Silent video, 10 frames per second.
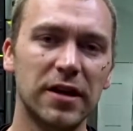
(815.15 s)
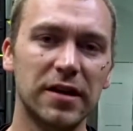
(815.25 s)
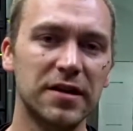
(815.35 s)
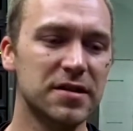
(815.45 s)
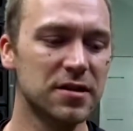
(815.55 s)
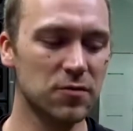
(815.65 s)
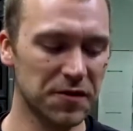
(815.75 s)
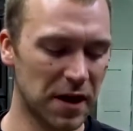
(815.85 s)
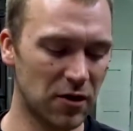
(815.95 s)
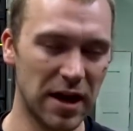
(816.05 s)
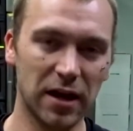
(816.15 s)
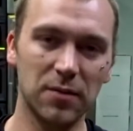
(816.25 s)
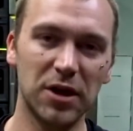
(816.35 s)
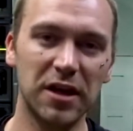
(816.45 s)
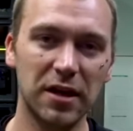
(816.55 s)
and this is without
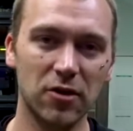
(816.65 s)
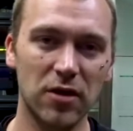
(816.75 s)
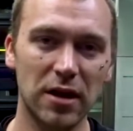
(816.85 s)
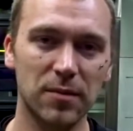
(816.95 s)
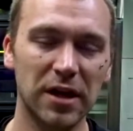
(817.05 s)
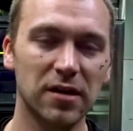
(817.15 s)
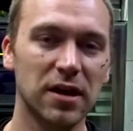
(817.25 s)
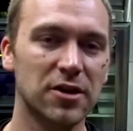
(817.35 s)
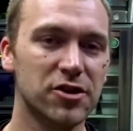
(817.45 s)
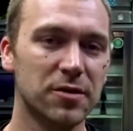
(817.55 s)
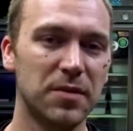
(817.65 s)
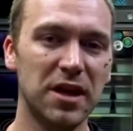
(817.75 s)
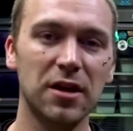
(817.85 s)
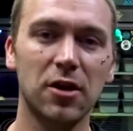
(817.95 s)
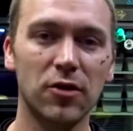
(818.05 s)
anybody in or out of my collection,
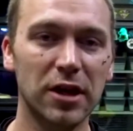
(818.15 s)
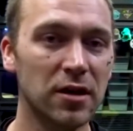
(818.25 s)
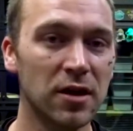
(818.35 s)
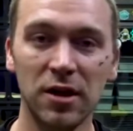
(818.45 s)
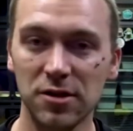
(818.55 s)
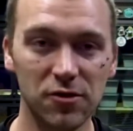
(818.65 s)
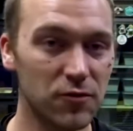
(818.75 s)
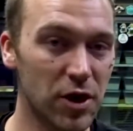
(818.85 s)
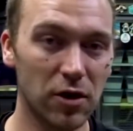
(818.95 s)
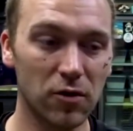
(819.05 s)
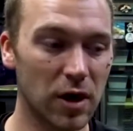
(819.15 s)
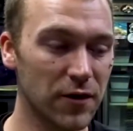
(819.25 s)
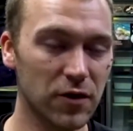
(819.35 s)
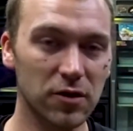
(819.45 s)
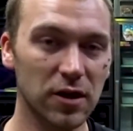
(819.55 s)
me going to no
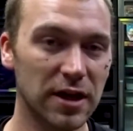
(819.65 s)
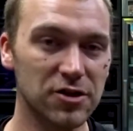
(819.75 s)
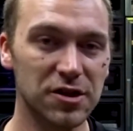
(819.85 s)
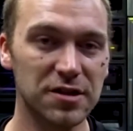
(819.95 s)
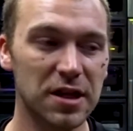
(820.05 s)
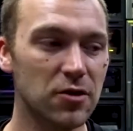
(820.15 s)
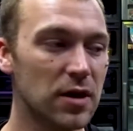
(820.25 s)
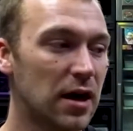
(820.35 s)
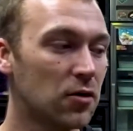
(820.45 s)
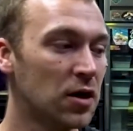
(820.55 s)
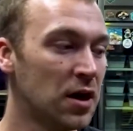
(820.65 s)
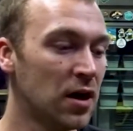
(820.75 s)
other collections in or out,